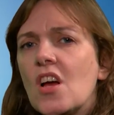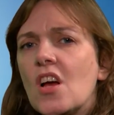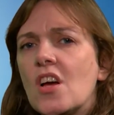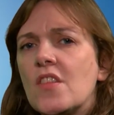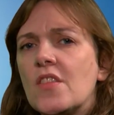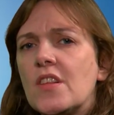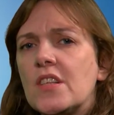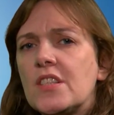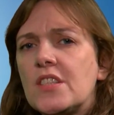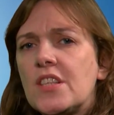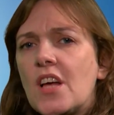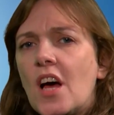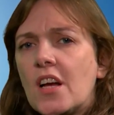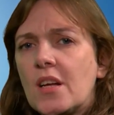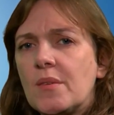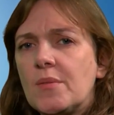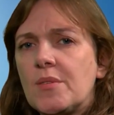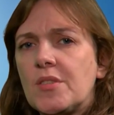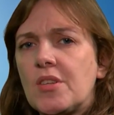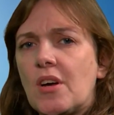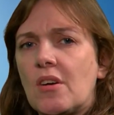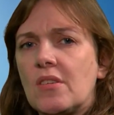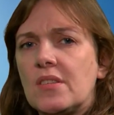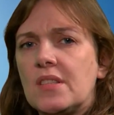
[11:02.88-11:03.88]
The
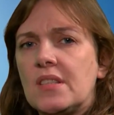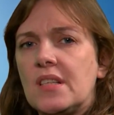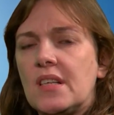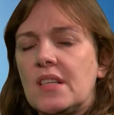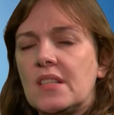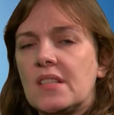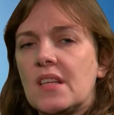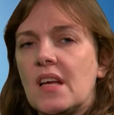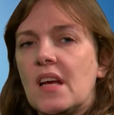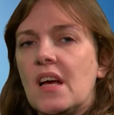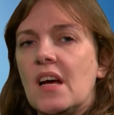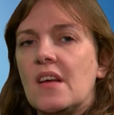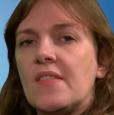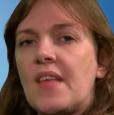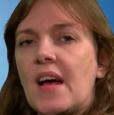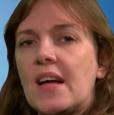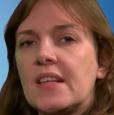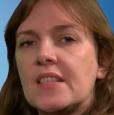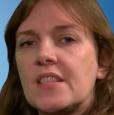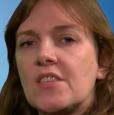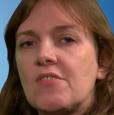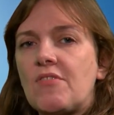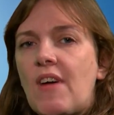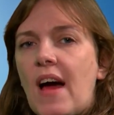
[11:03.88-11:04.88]
circumstances
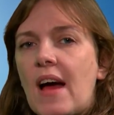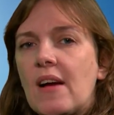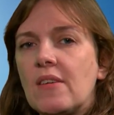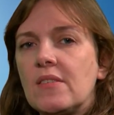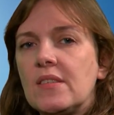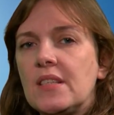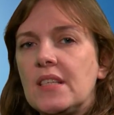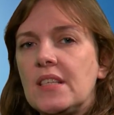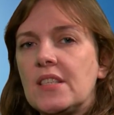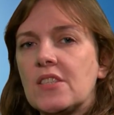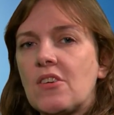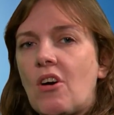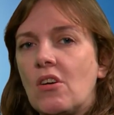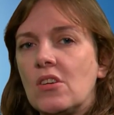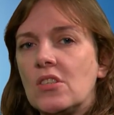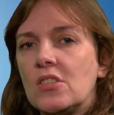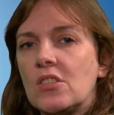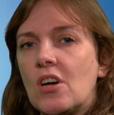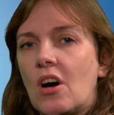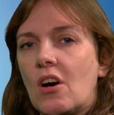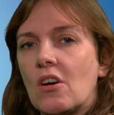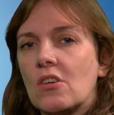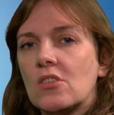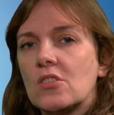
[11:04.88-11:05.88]
that surround D's
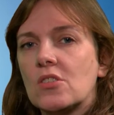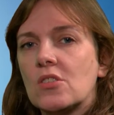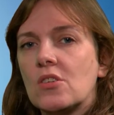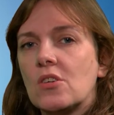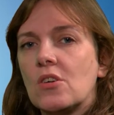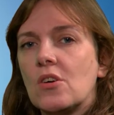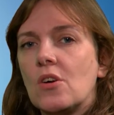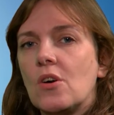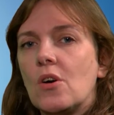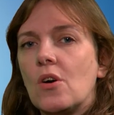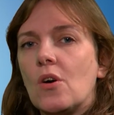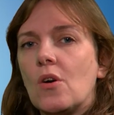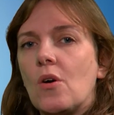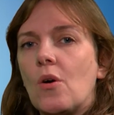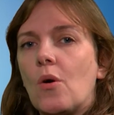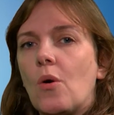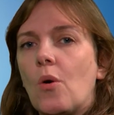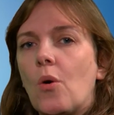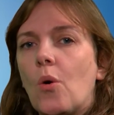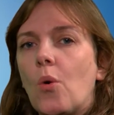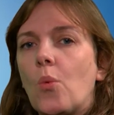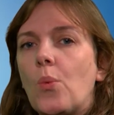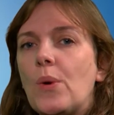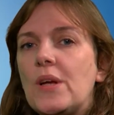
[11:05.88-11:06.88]
conduct,
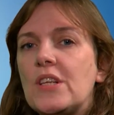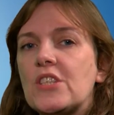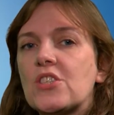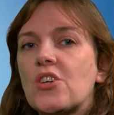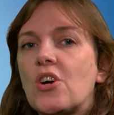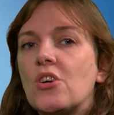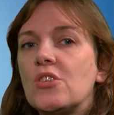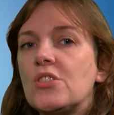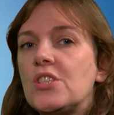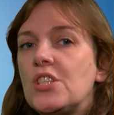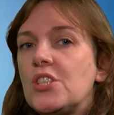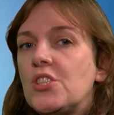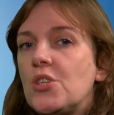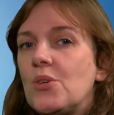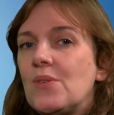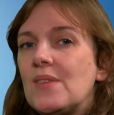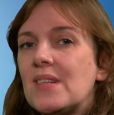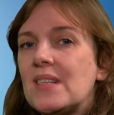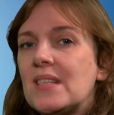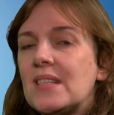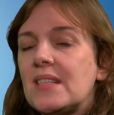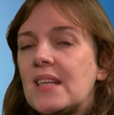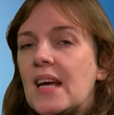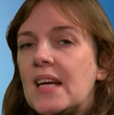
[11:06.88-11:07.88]
or which constitute
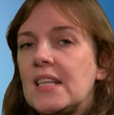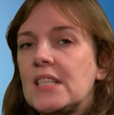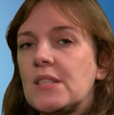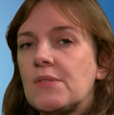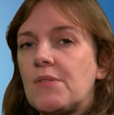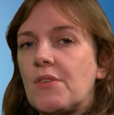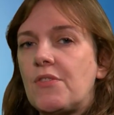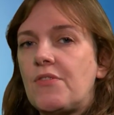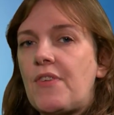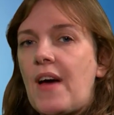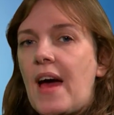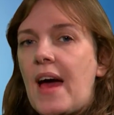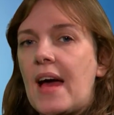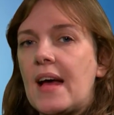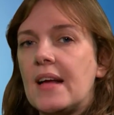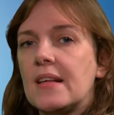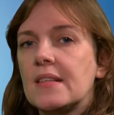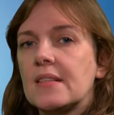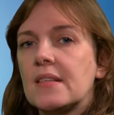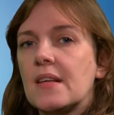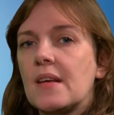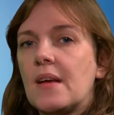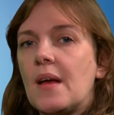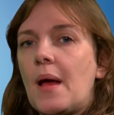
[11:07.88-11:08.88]
the state of
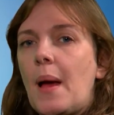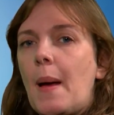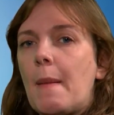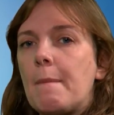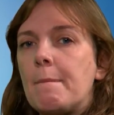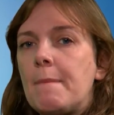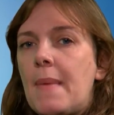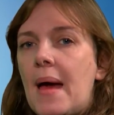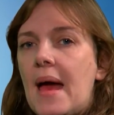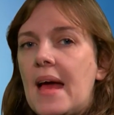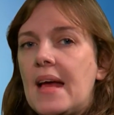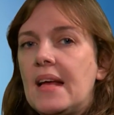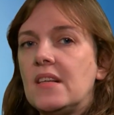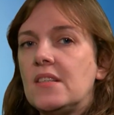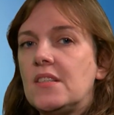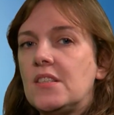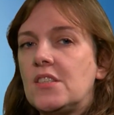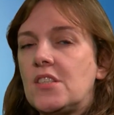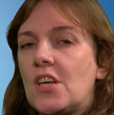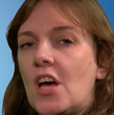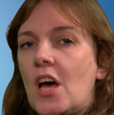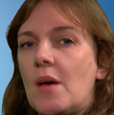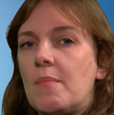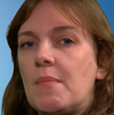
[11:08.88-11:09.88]
affairs, may
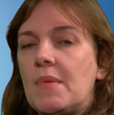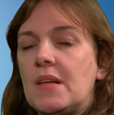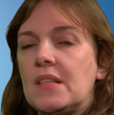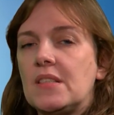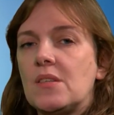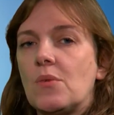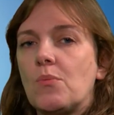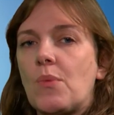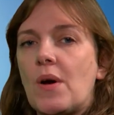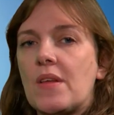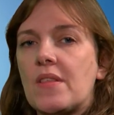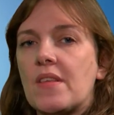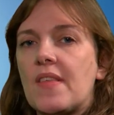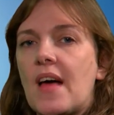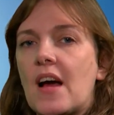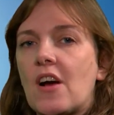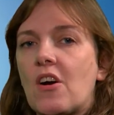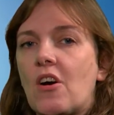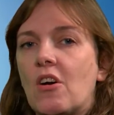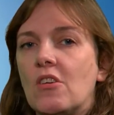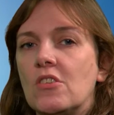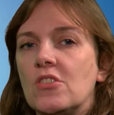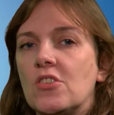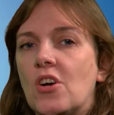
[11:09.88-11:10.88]
determine whether
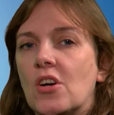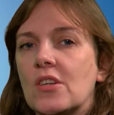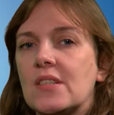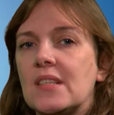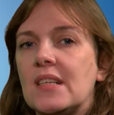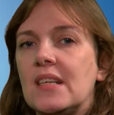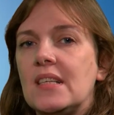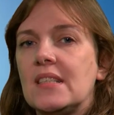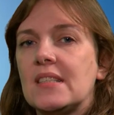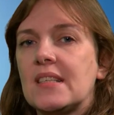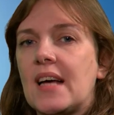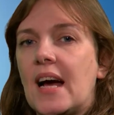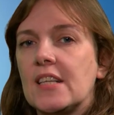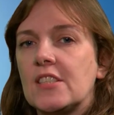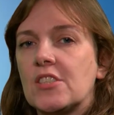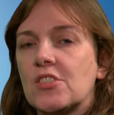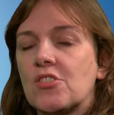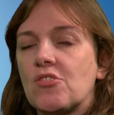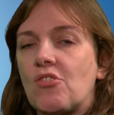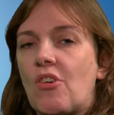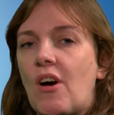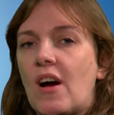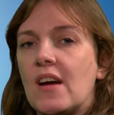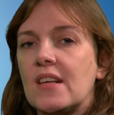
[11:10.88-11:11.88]
that conduct is
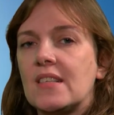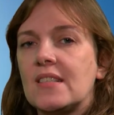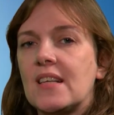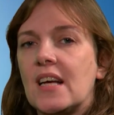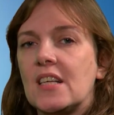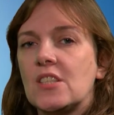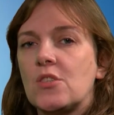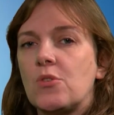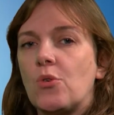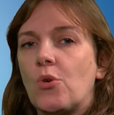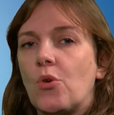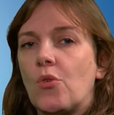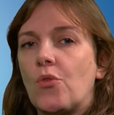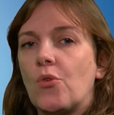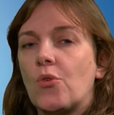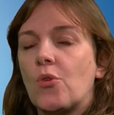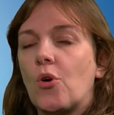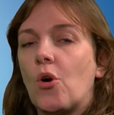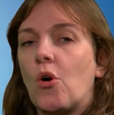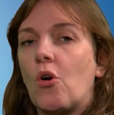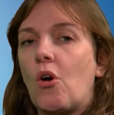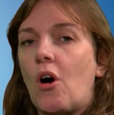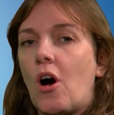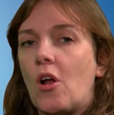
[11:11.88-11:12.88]
categorised as
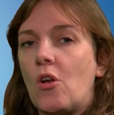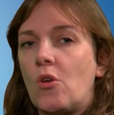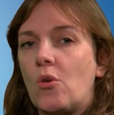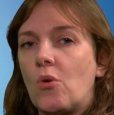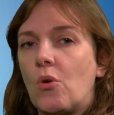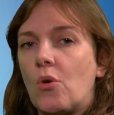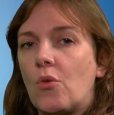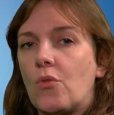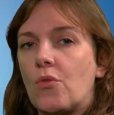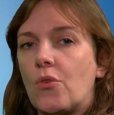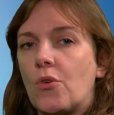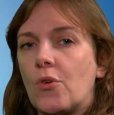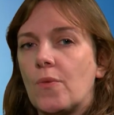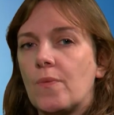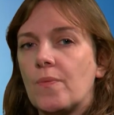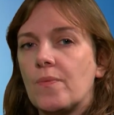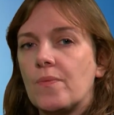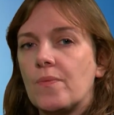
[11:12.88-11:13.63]
lawful or unlawful.